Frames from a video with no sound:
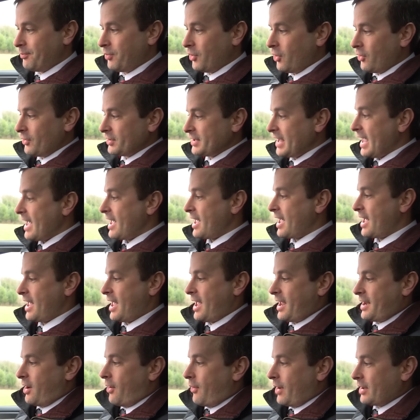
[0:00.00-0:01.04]
But yeah,
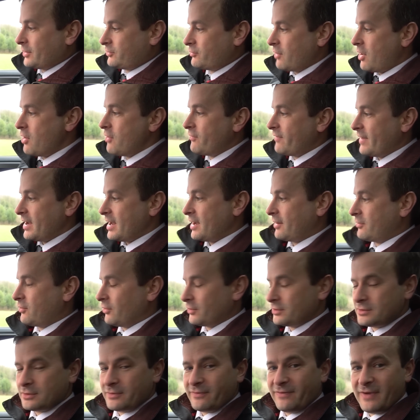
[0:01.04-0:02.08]
I know I drove it a
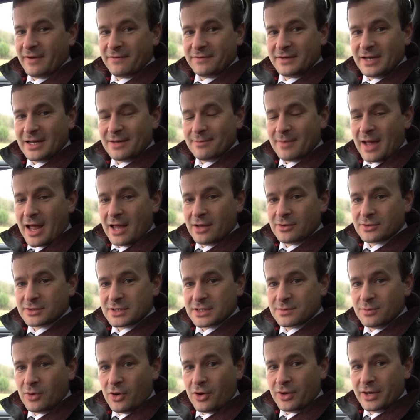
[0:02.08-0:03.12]
good 15 miles
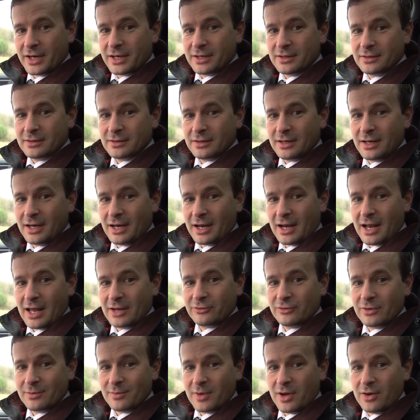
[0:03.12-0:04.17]
this morning in
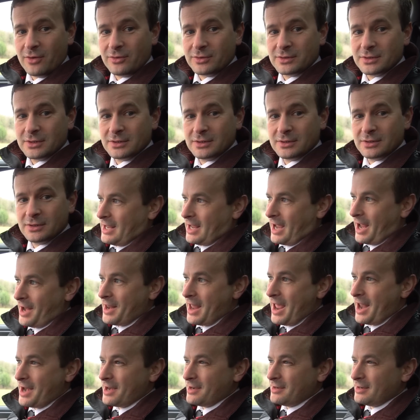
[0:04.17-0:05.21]
electric mode,
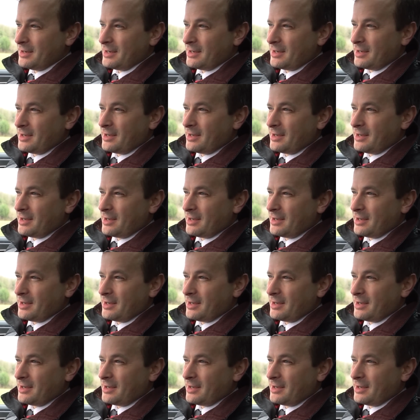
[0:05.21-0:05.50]
and then